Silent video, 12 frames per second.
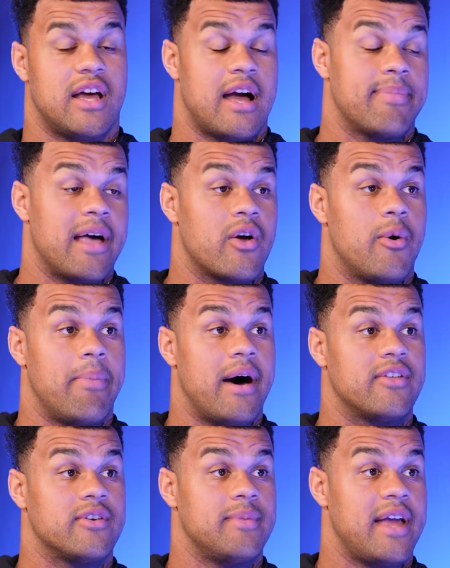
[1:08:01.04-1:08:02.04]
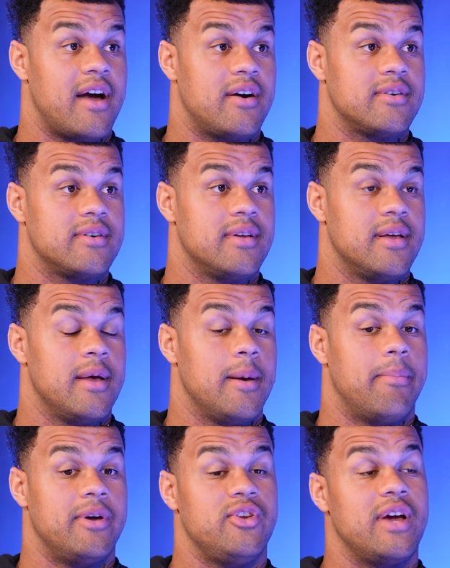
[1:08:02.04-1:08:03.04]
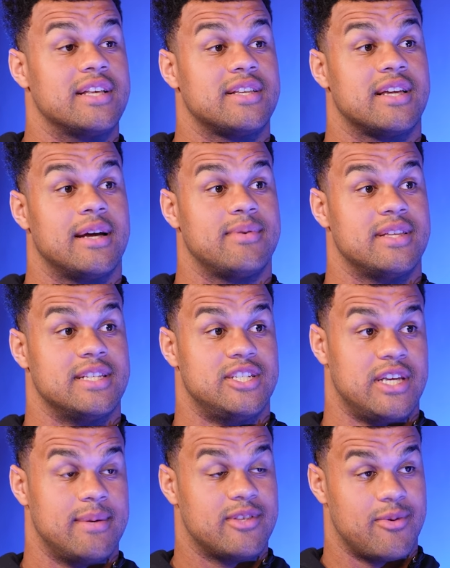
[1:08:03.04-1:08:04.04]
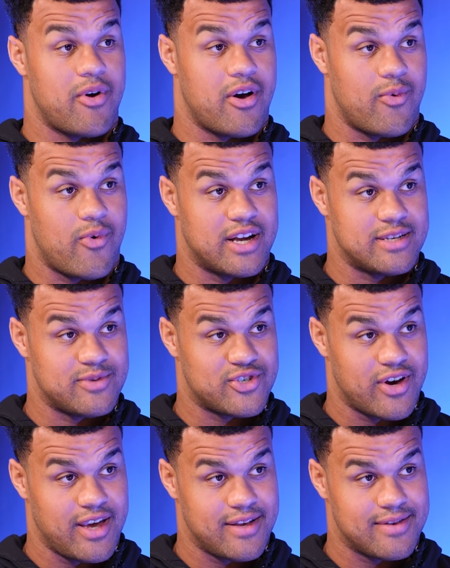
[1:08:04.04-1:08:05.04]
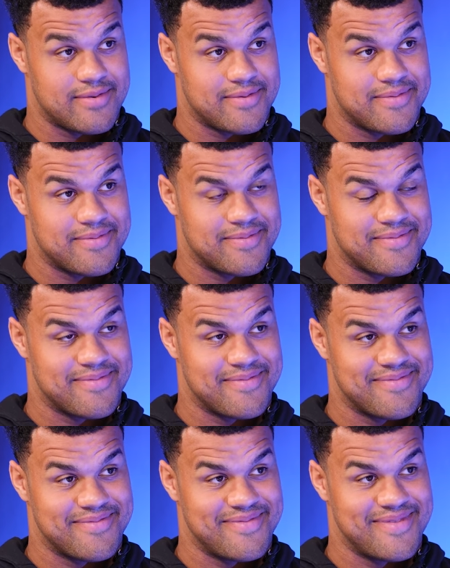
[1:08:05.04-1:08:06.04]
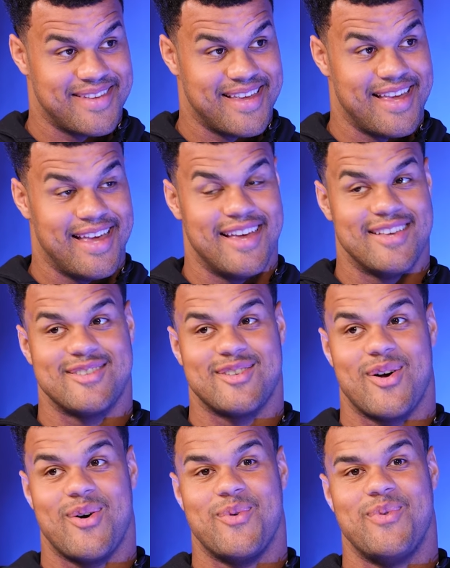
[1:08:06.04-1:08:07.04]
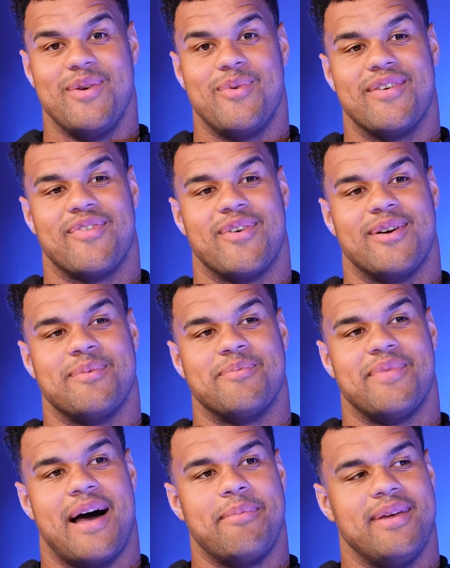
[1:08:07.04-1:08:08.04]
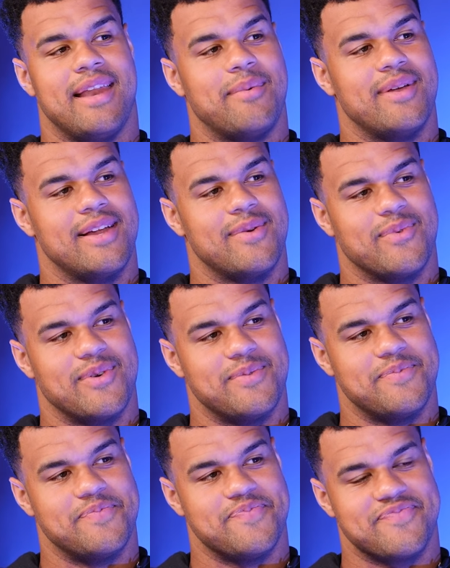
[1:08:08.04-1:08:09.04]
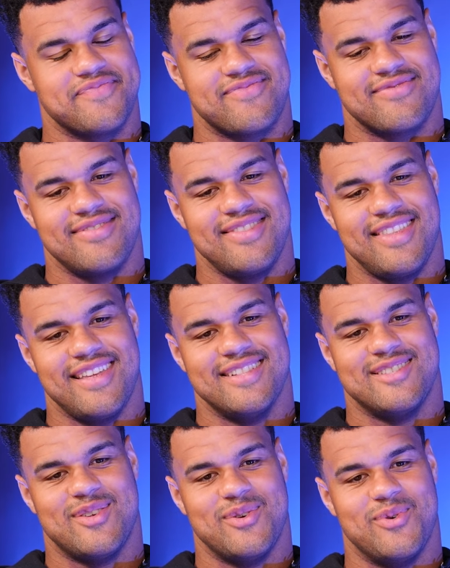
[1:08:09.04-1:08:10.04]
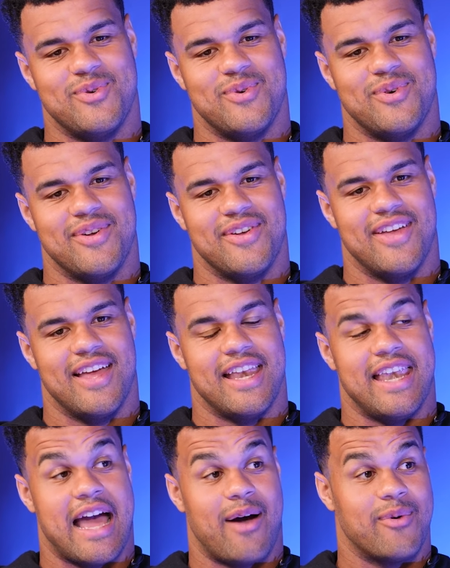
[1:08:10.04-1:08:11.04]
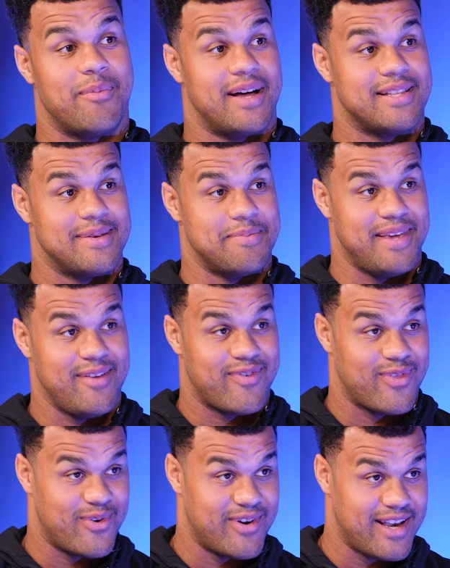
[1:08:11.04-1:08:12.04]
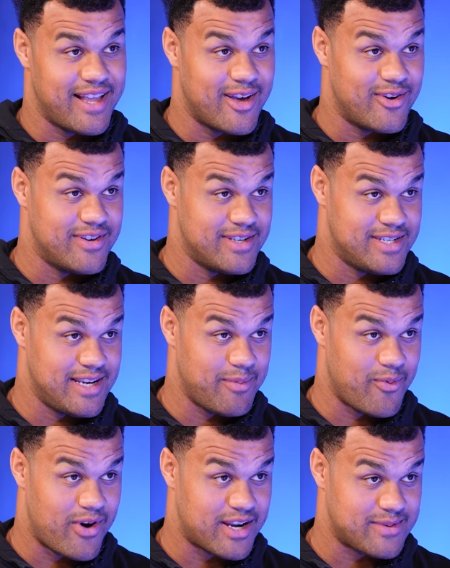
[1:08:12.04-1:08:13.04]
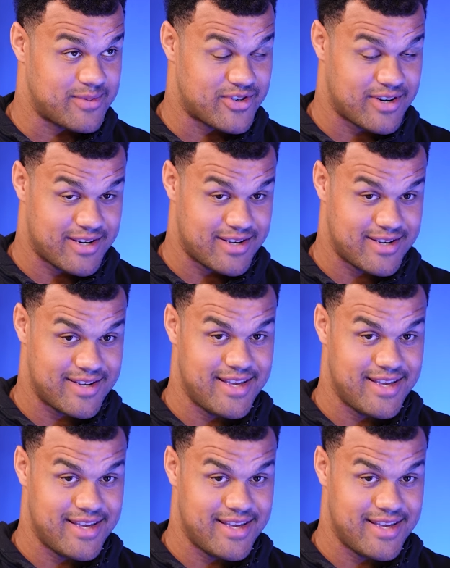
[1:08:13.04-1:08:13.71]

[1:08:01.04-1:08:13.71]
like, I'm not going to bother him now, but you guys can come to the gym tomorrow and watch him train. So we went from not being able to get a room to now we're about to meet Floyd and go to his gym and watch him train.